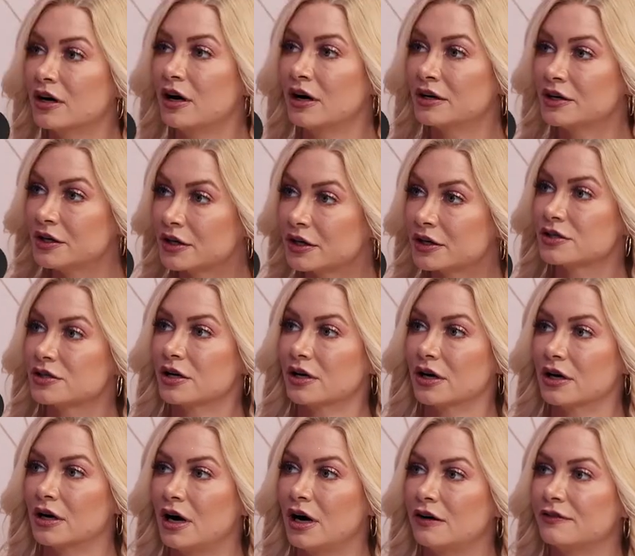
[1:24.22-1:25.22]
on and you can turn
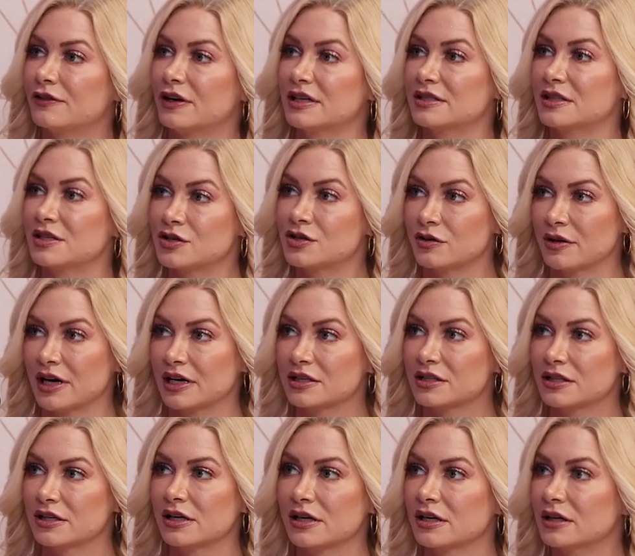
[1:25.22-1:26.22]
it off. Yeah. Whereas a
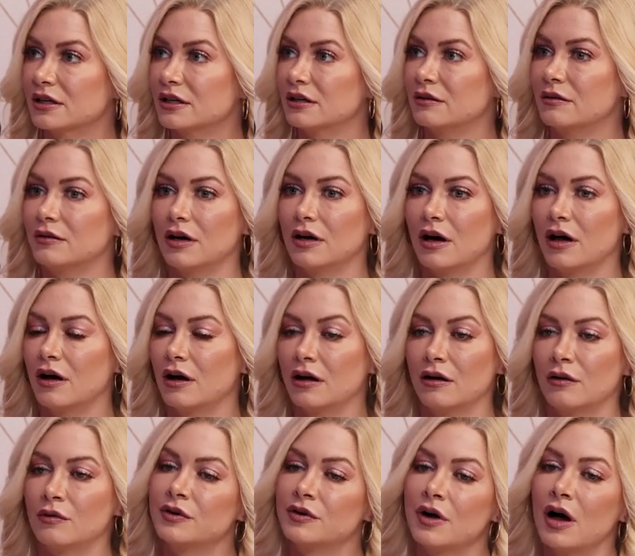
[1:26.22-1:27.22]
director, uh,
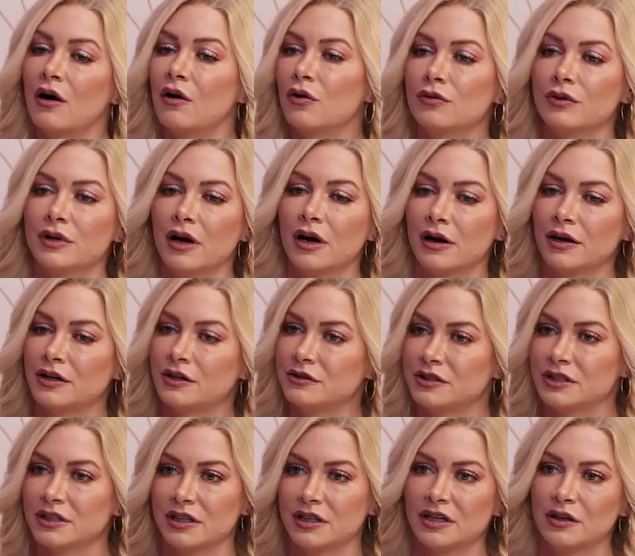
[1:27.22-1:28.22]
not only are you
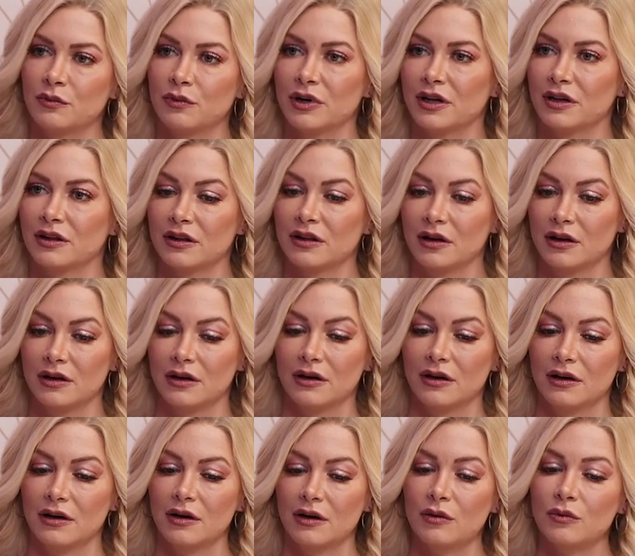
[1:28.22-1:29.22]
dealing with,
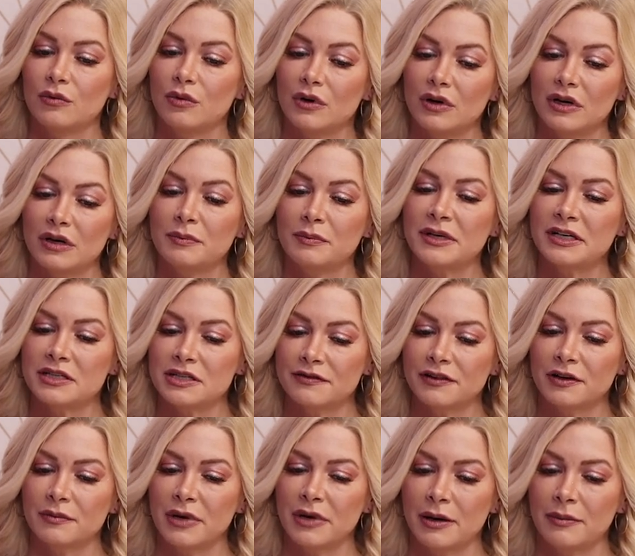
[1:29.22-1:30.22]
well, it'd be
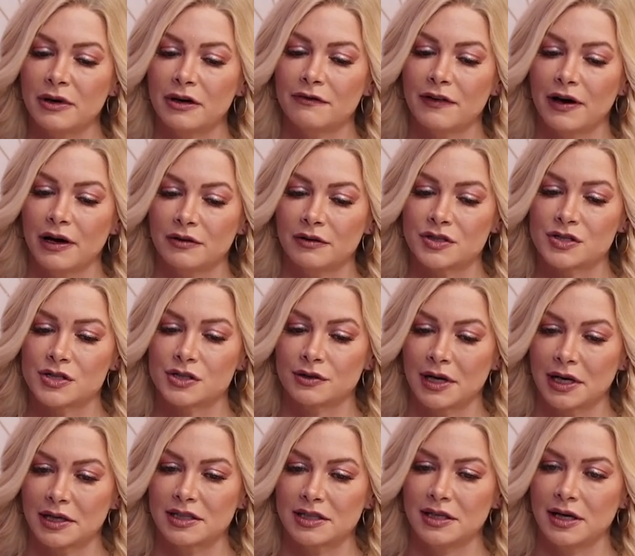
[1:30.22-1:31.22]
different maybe if I was
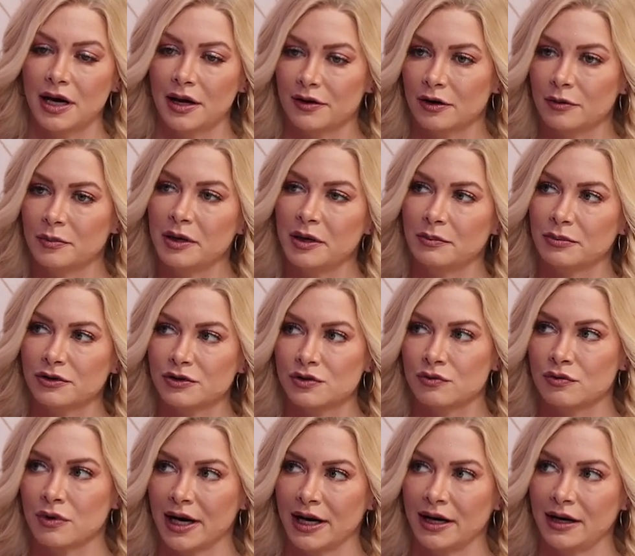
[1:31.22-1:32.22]
directing other people's
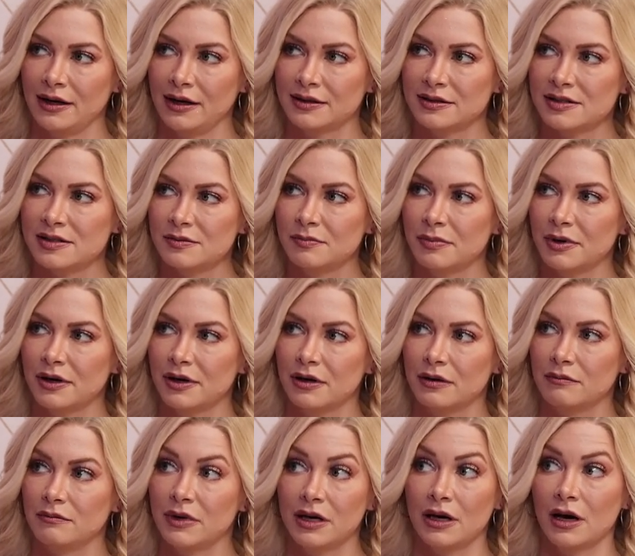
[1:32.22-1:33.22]
writings,
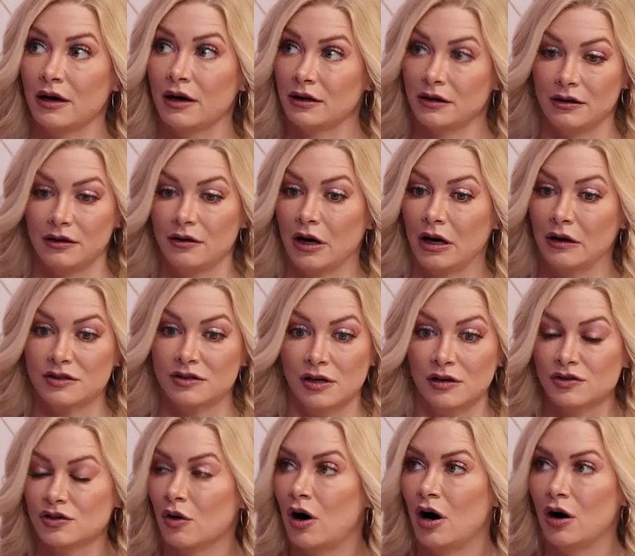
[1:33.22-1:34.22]
but me, I, you know, I was
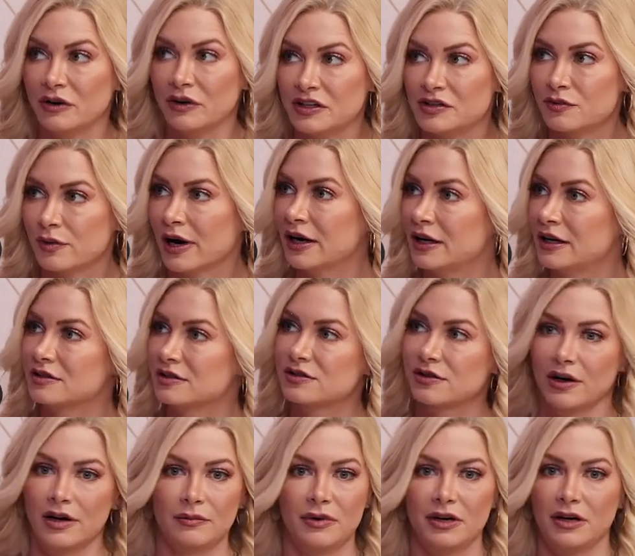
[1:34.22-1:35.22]
also always writing. So
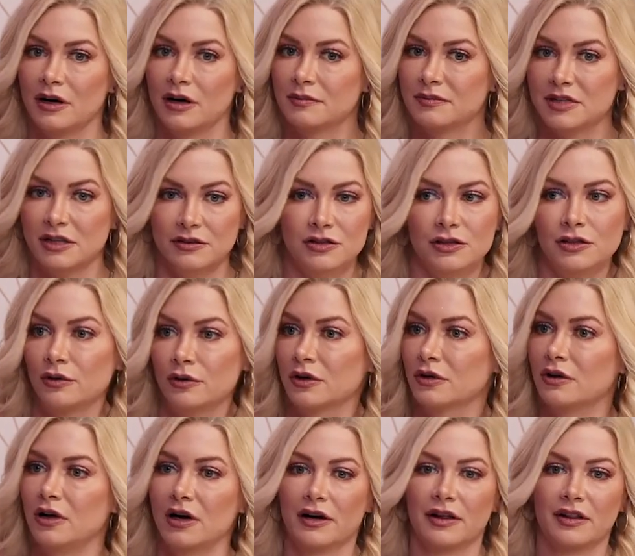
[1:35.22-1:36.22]
I'd be up till two
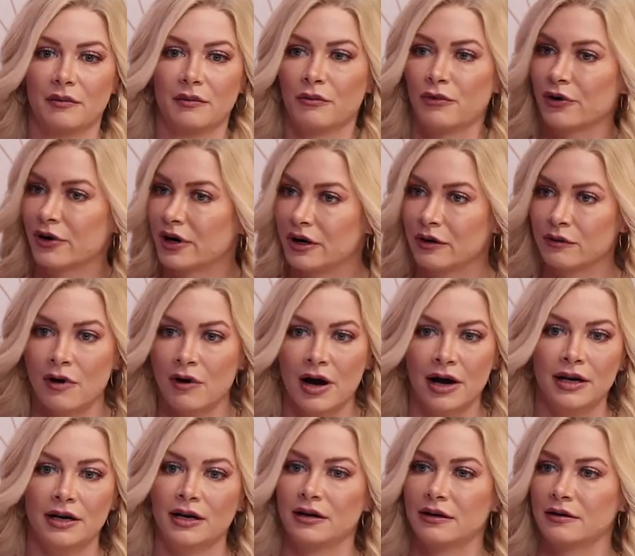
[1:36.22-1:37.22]
o'clock in the morning
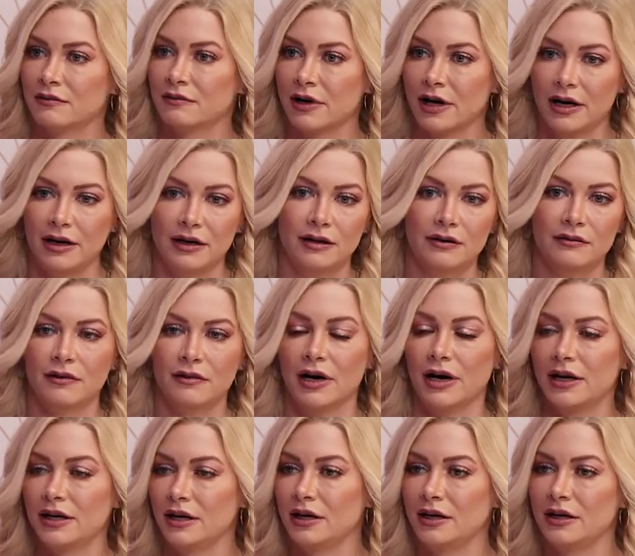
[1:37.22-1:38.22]
writing and writing and
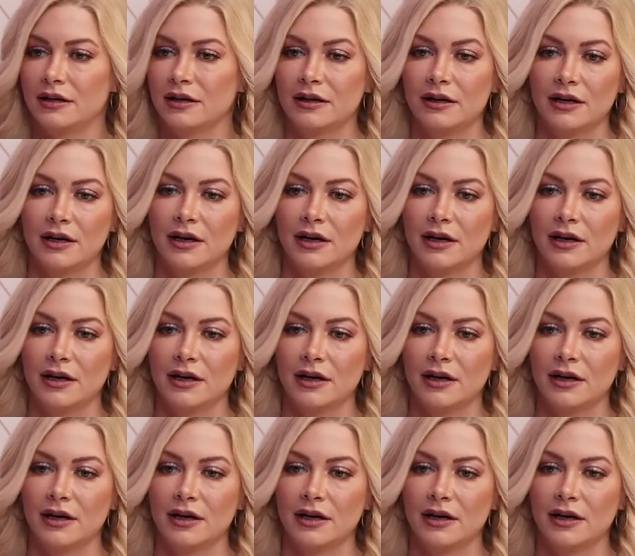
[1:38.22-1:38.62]
writing